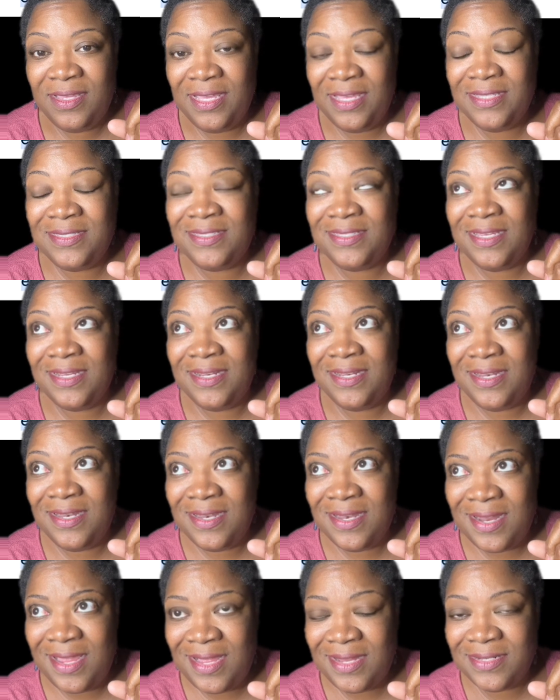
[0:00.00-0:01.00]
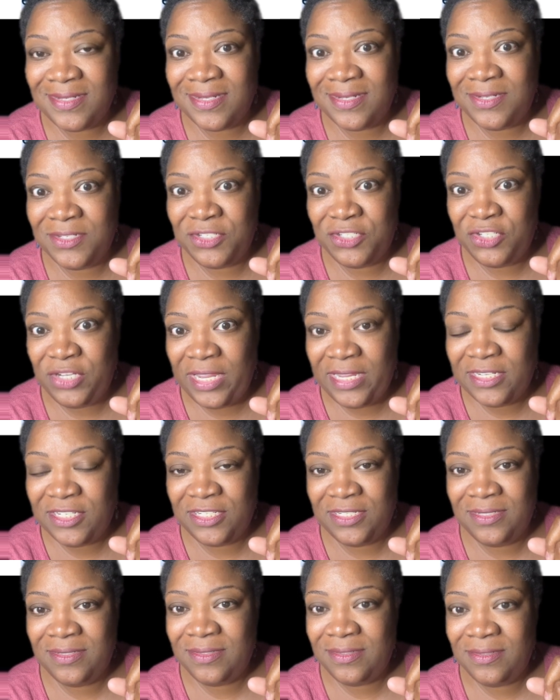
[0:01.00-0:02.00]
It's not a distraction.
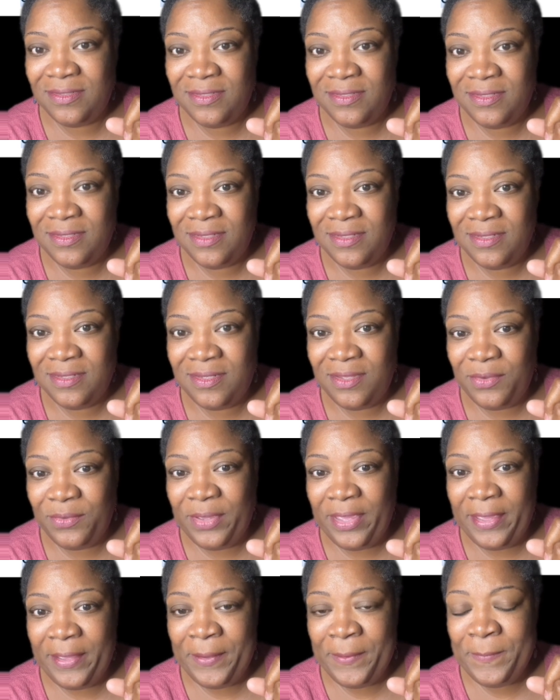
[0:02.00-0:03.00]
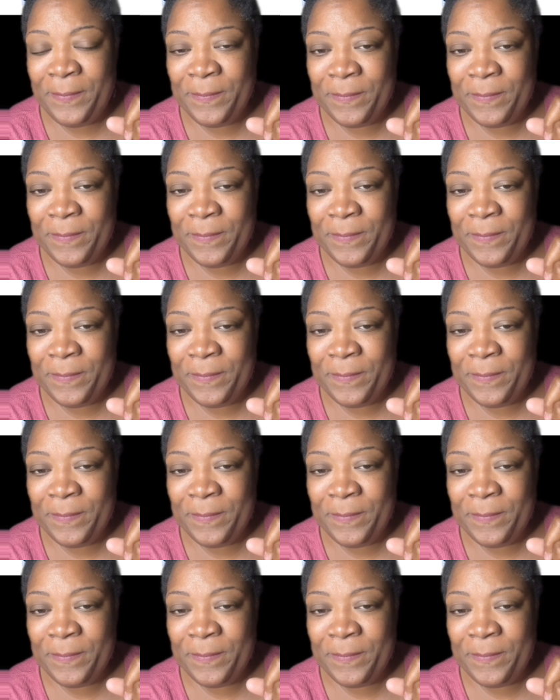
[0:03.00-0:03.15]
Okay?